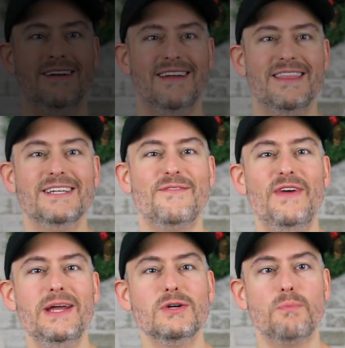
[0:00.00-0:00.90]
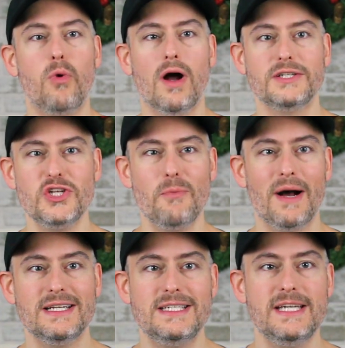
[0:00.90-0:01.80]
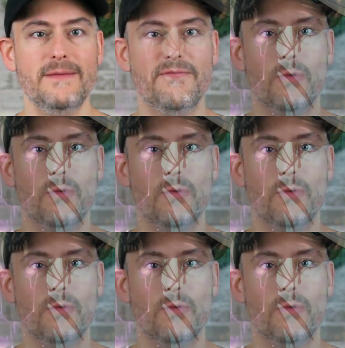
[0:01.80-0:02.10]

This video is brought to you by Hit Point